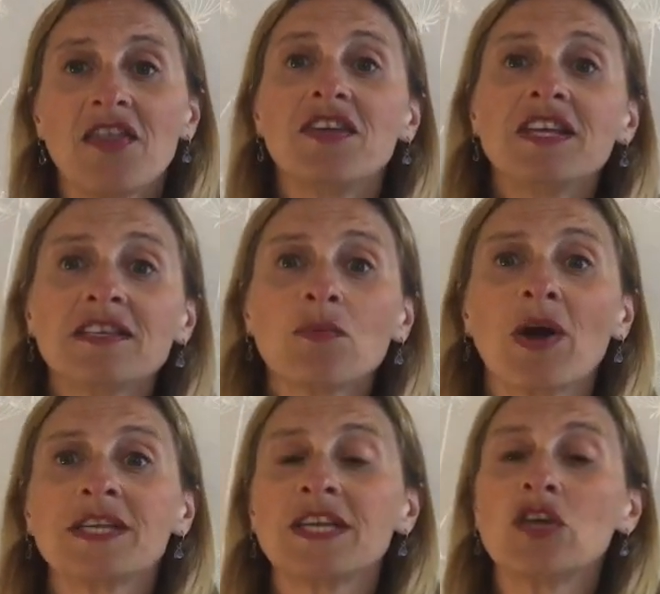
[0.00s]
These are the
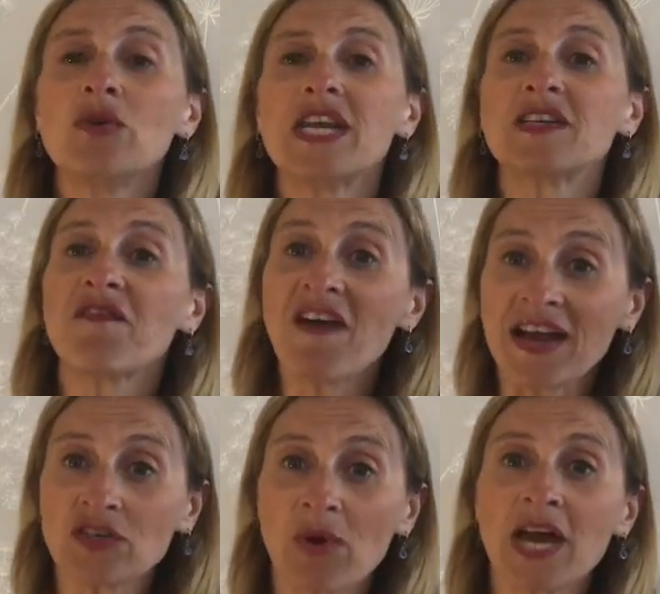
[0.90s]
ones that you need to
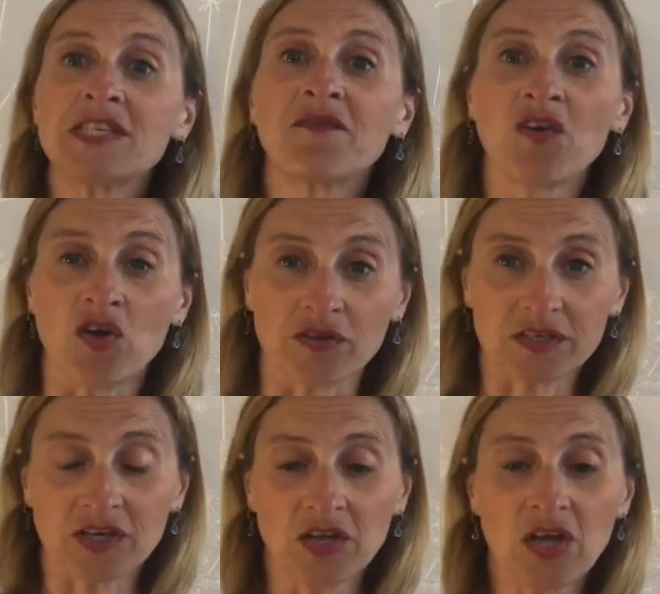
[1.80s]
factorise
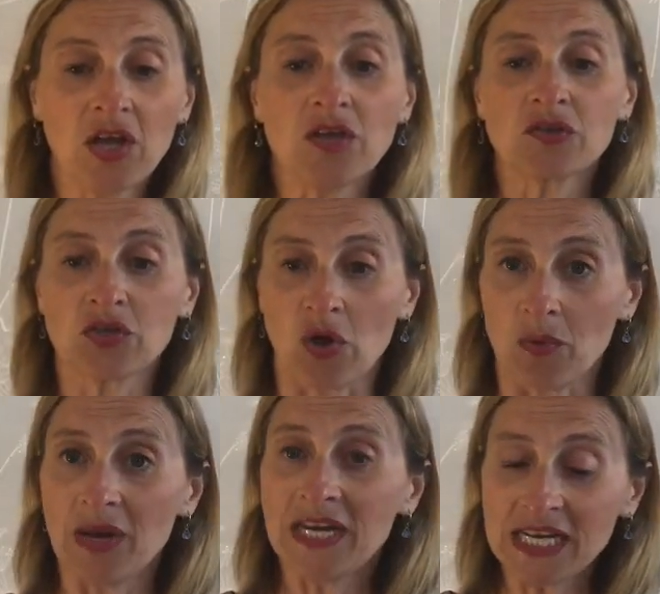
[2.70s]
first. So
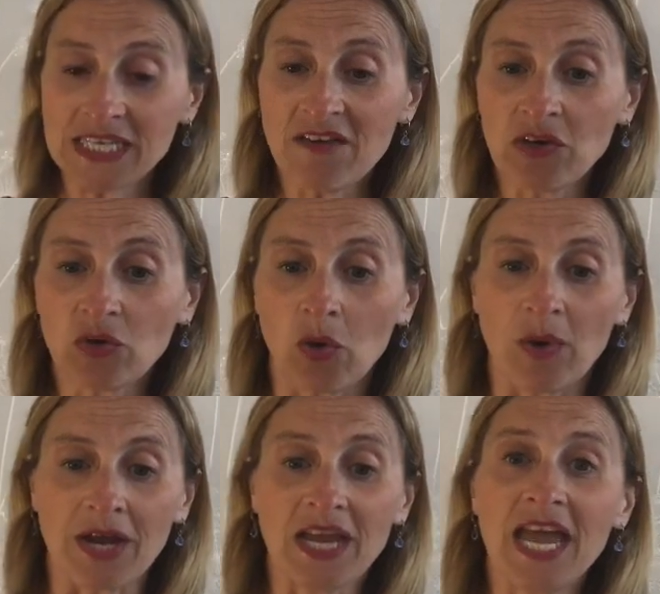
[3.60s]
let's have a look at
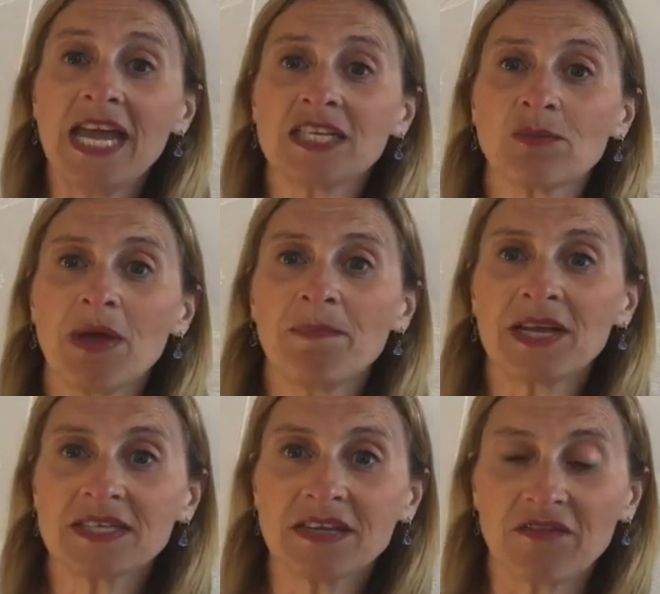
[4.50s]
one. X squared
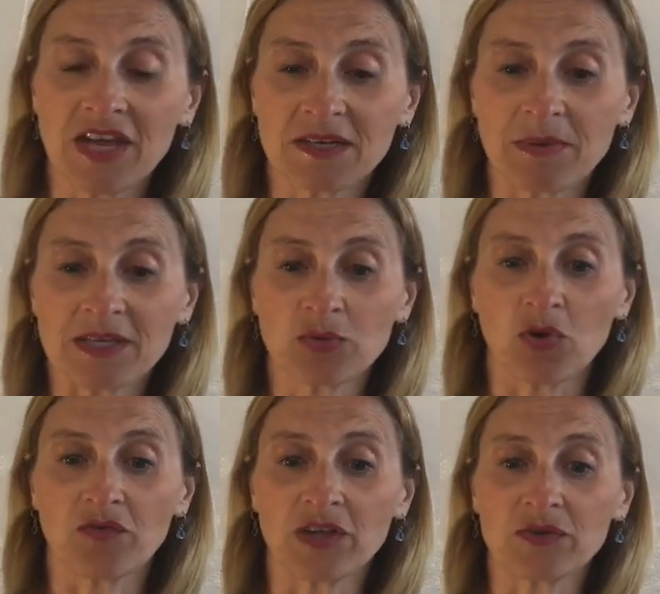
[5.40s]
plus 7x plus
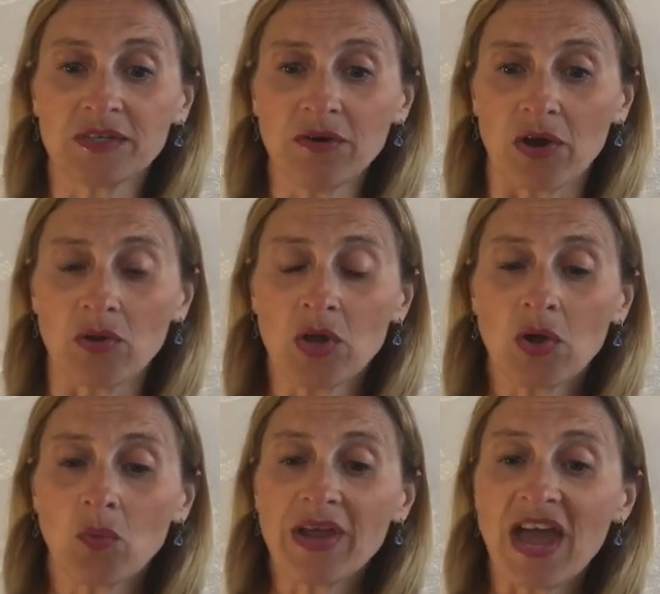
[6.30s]
12 equals 0.
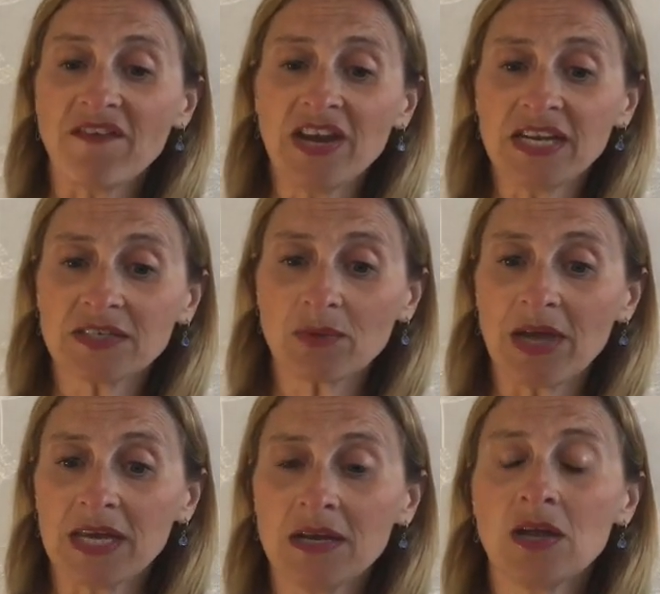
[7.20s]
We have an x
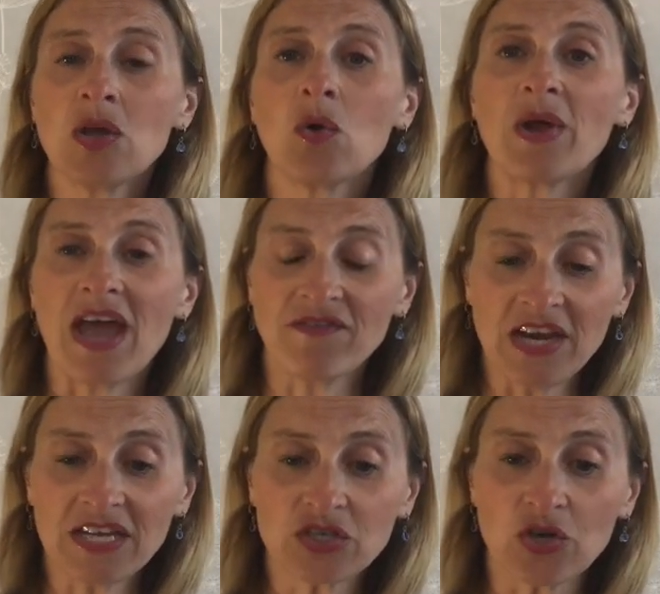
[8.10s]
squared, we have an
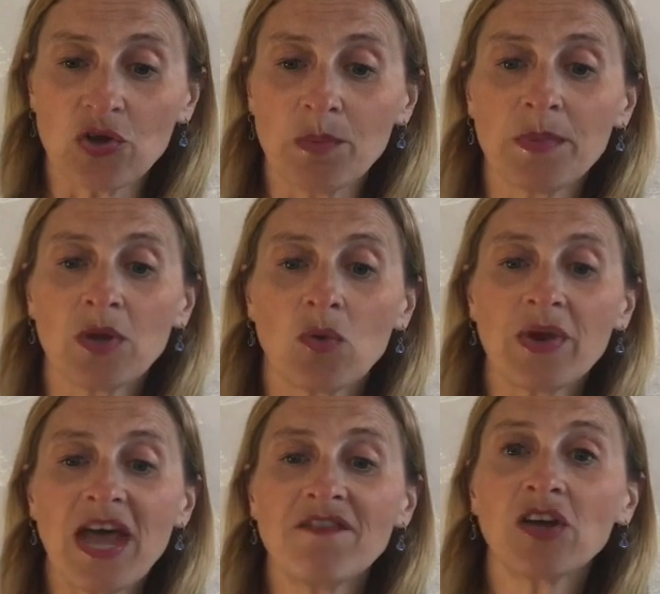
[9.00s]
x term, we
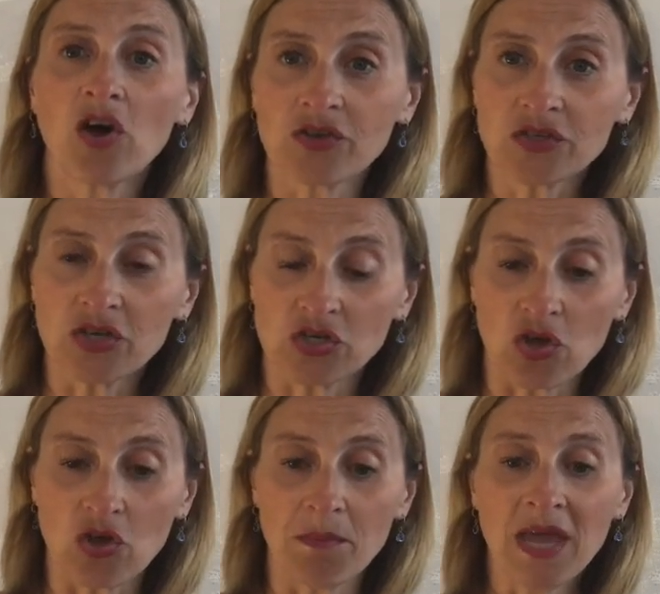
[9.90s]
have a constant
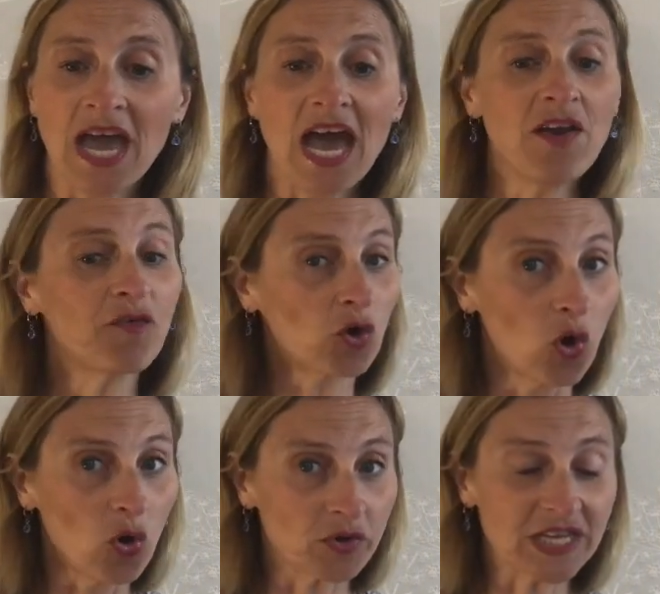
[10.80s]
term, and of
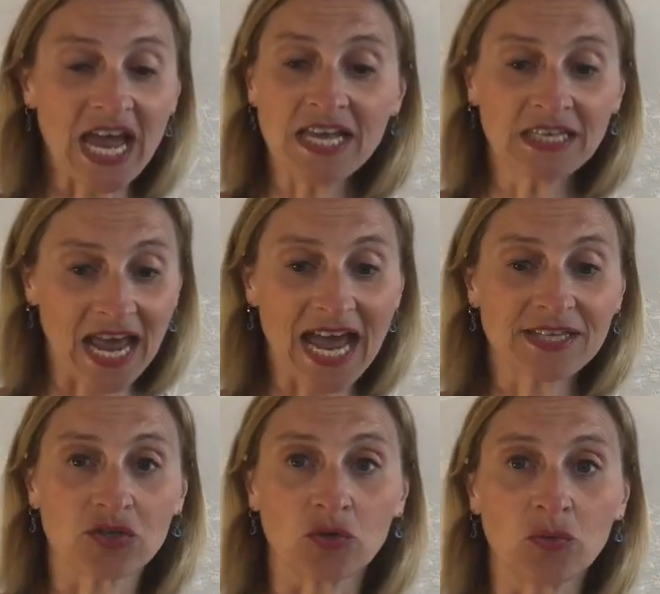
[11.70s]
course, as it
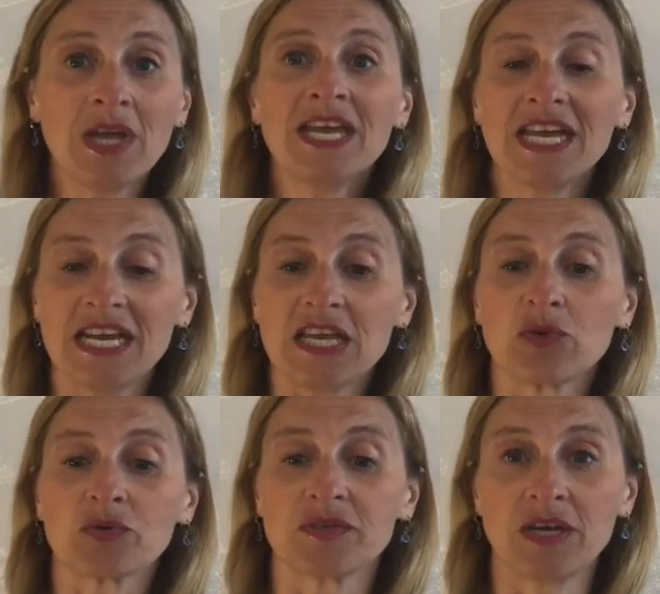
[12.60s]
has to, it
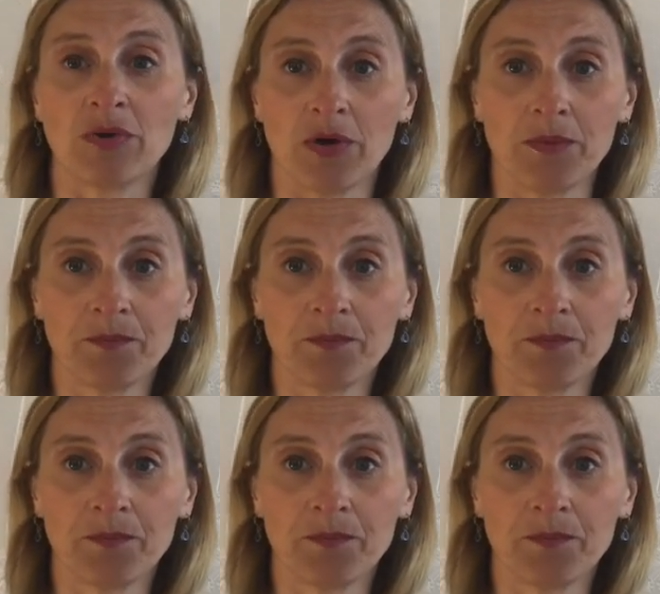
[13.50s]
equals 0.